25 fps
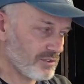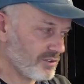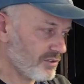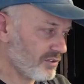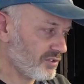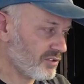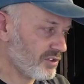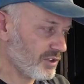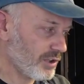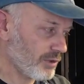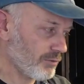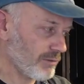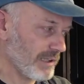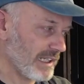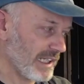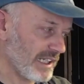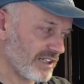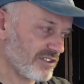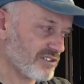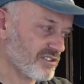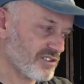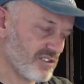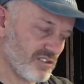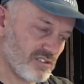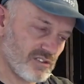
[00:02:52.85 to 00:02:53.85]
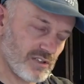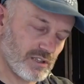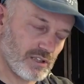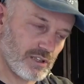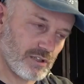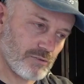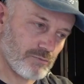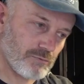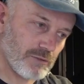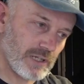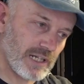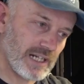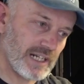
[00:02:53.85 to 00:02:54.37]
So relaxed is the
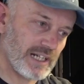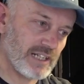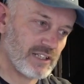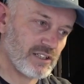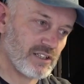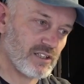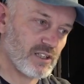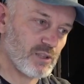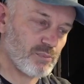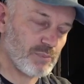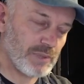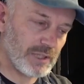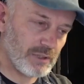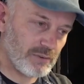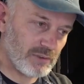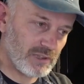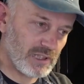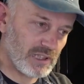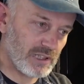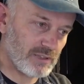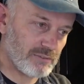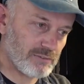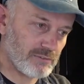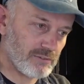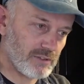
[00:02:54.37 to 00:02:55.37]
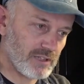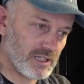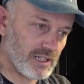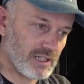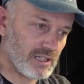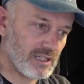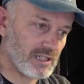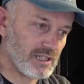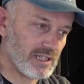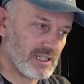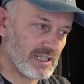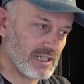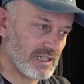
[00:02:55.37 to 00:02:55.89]
ride and the power delivery
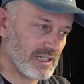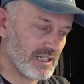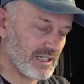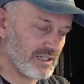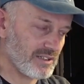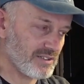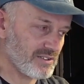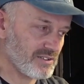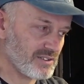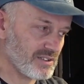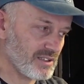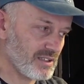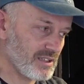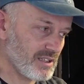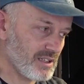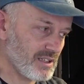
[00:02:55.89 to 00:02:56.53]
and